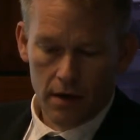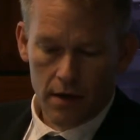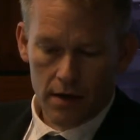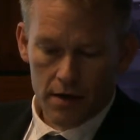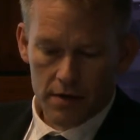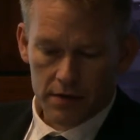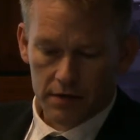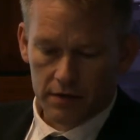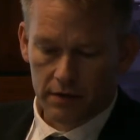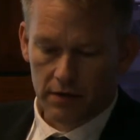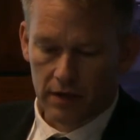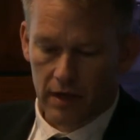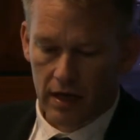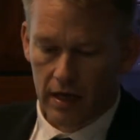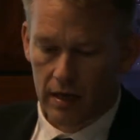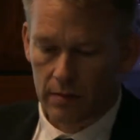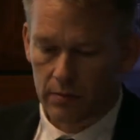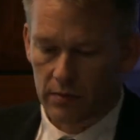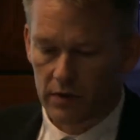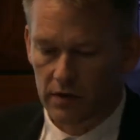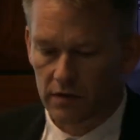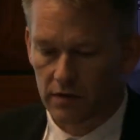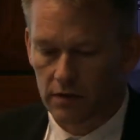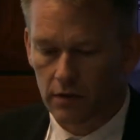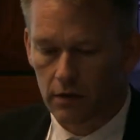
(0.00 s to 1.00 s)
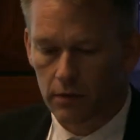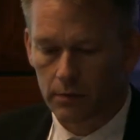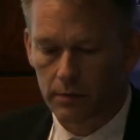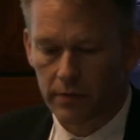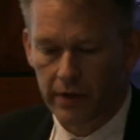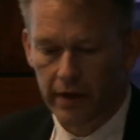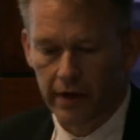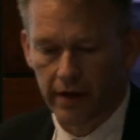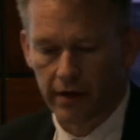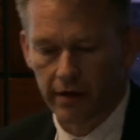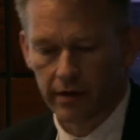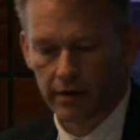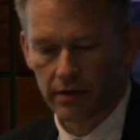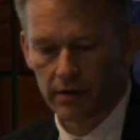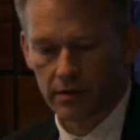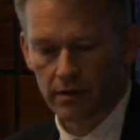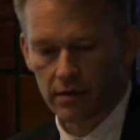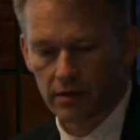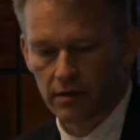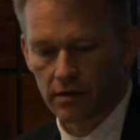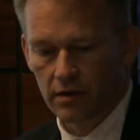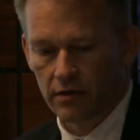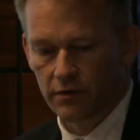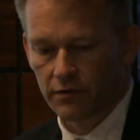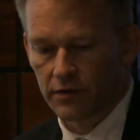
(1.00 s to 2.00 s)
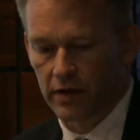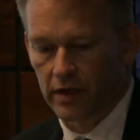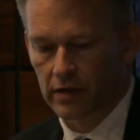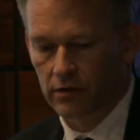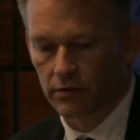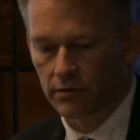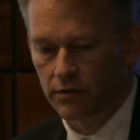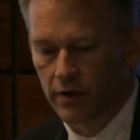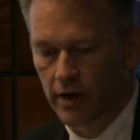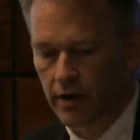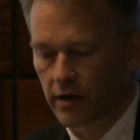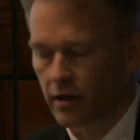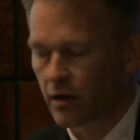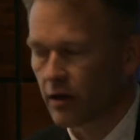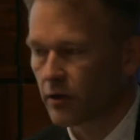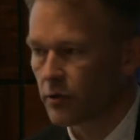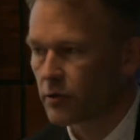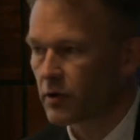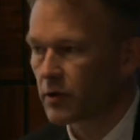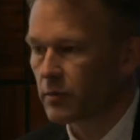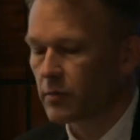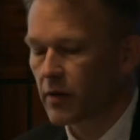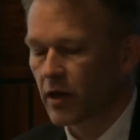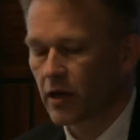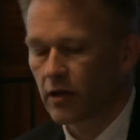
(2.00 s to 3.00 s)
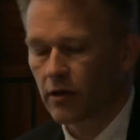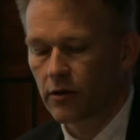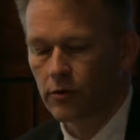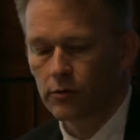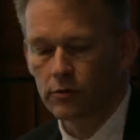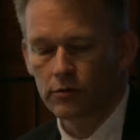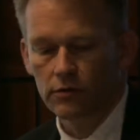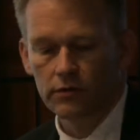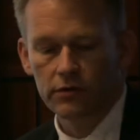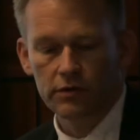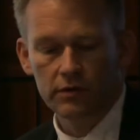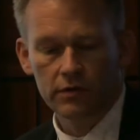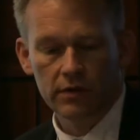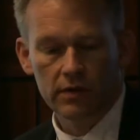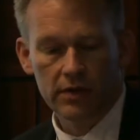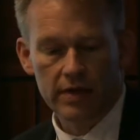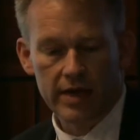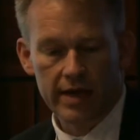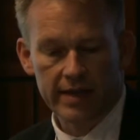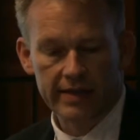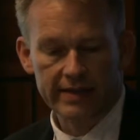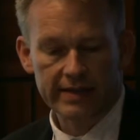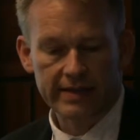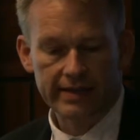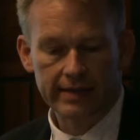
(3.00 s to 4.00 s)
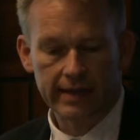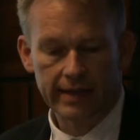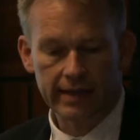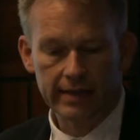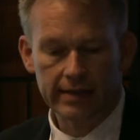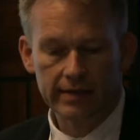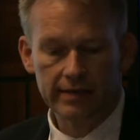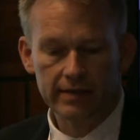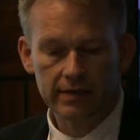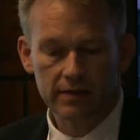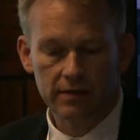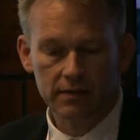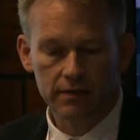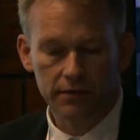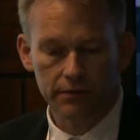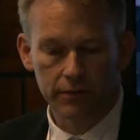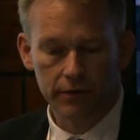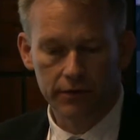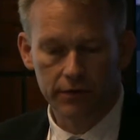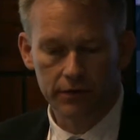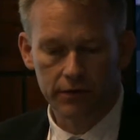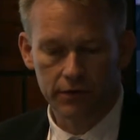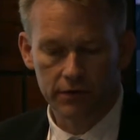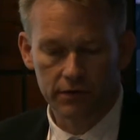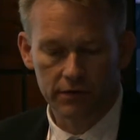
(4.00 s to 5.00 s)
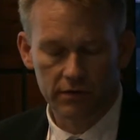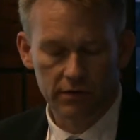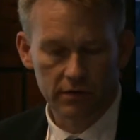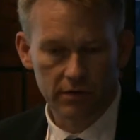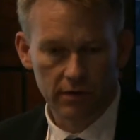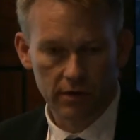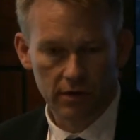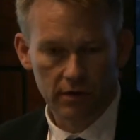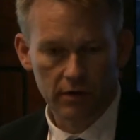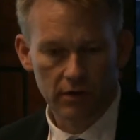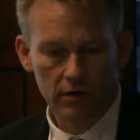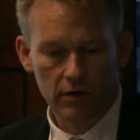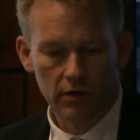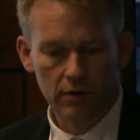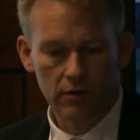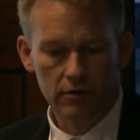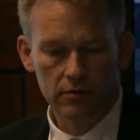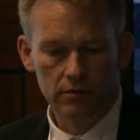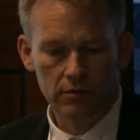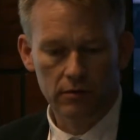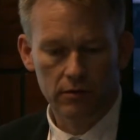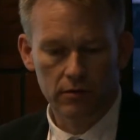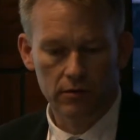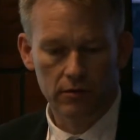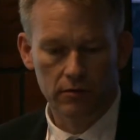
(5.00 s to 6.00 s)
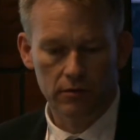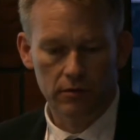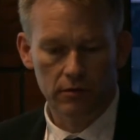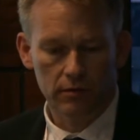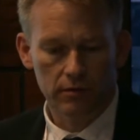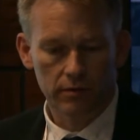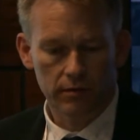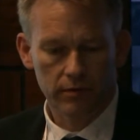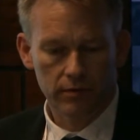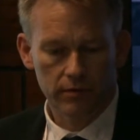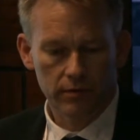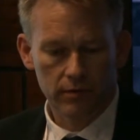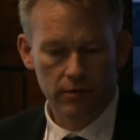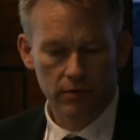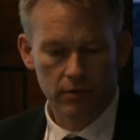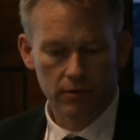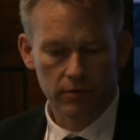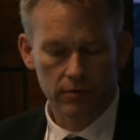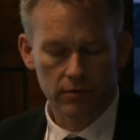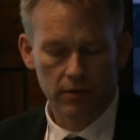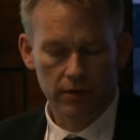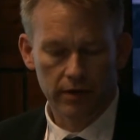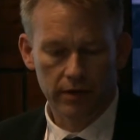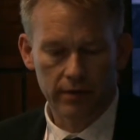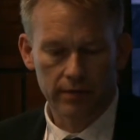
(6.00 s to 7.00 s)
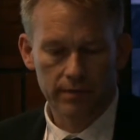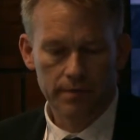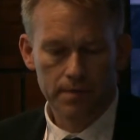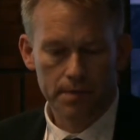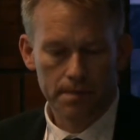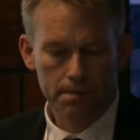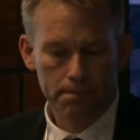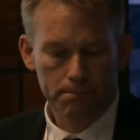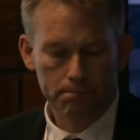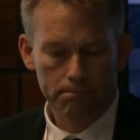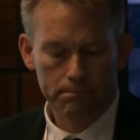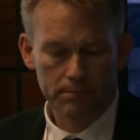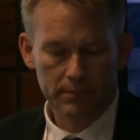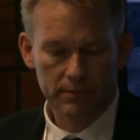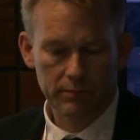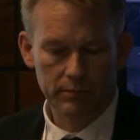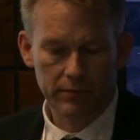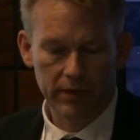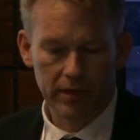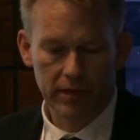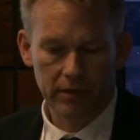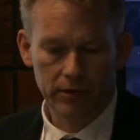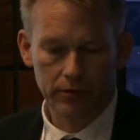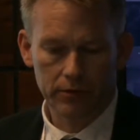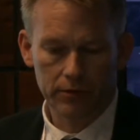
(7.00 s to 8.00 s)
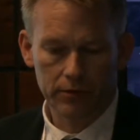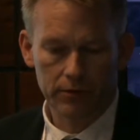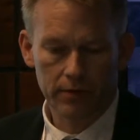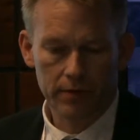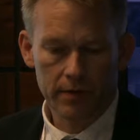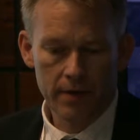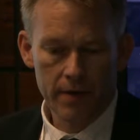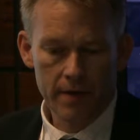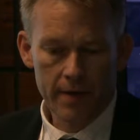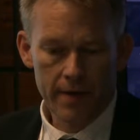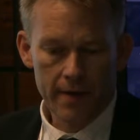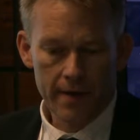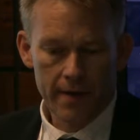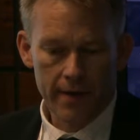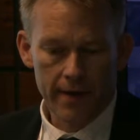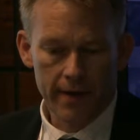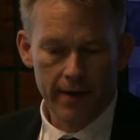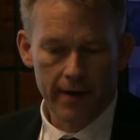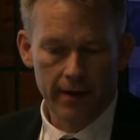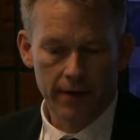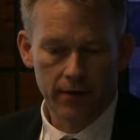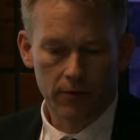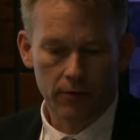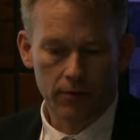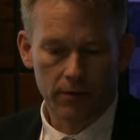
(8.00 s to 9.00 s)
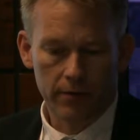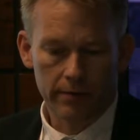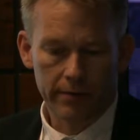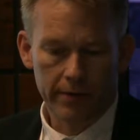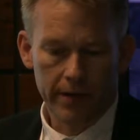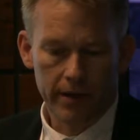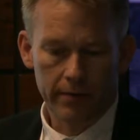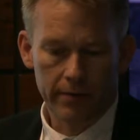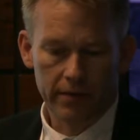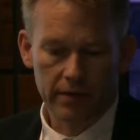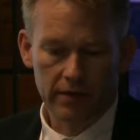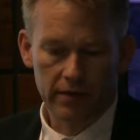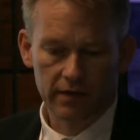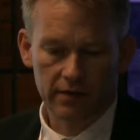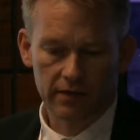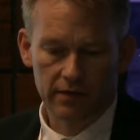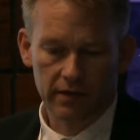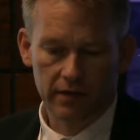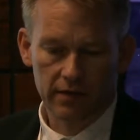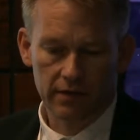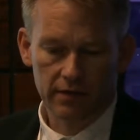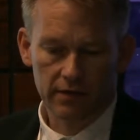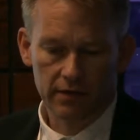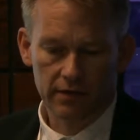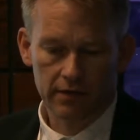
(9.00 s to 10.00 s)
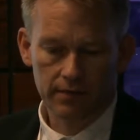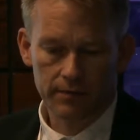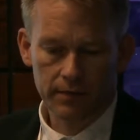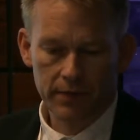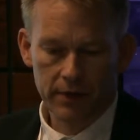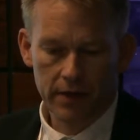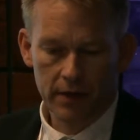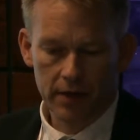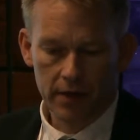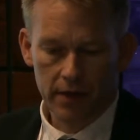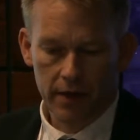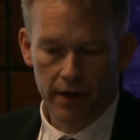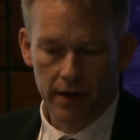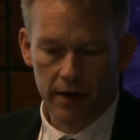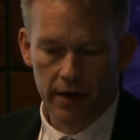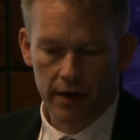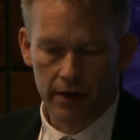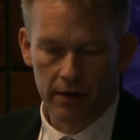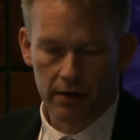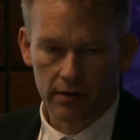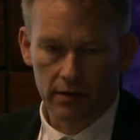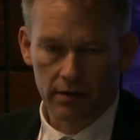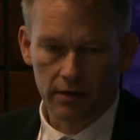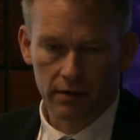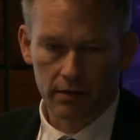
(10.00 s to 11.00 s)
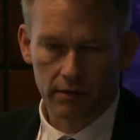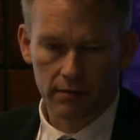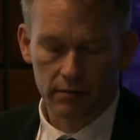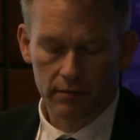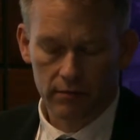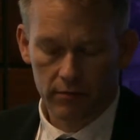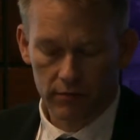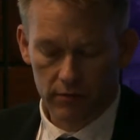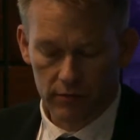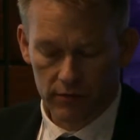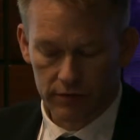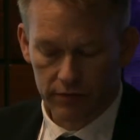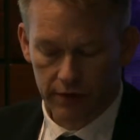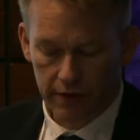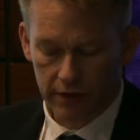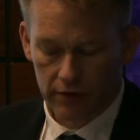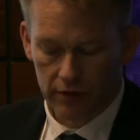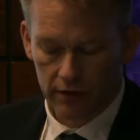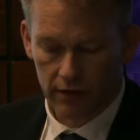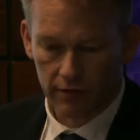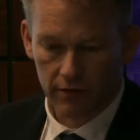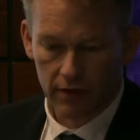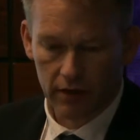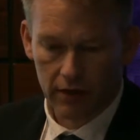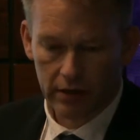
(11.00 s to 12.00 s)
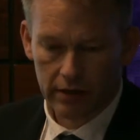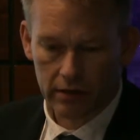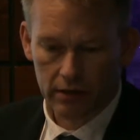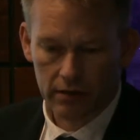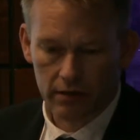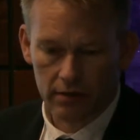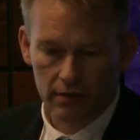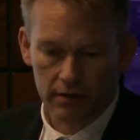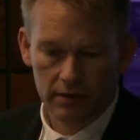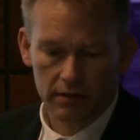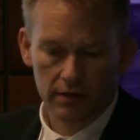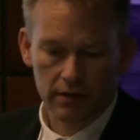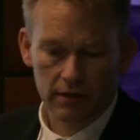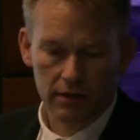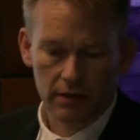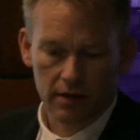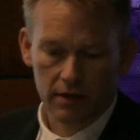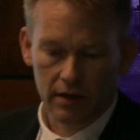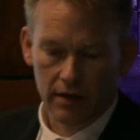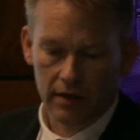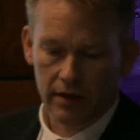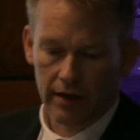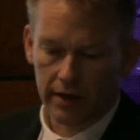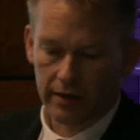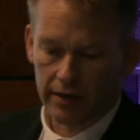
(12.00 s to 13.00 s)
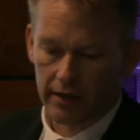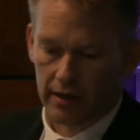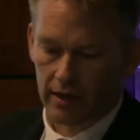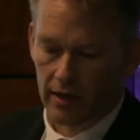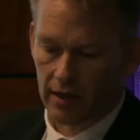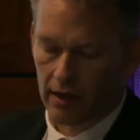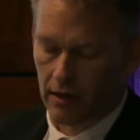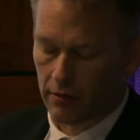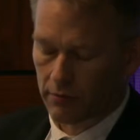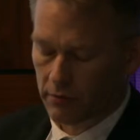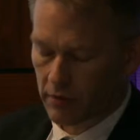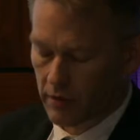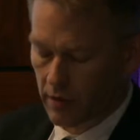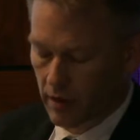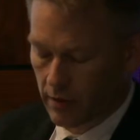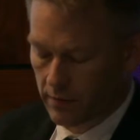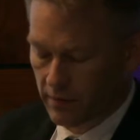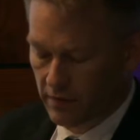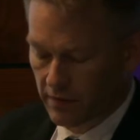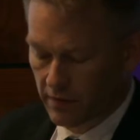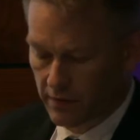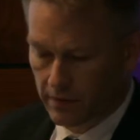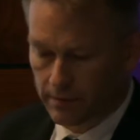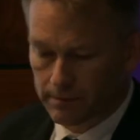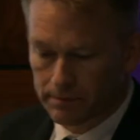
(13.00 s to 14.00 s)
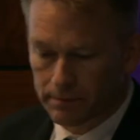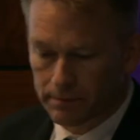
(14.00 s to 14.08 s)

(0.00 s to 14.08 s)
So the aim is to compare the effect of drug-eluting balloons and stents versus only balloon or bare metal stents, and try to evaluate clinical outcomes.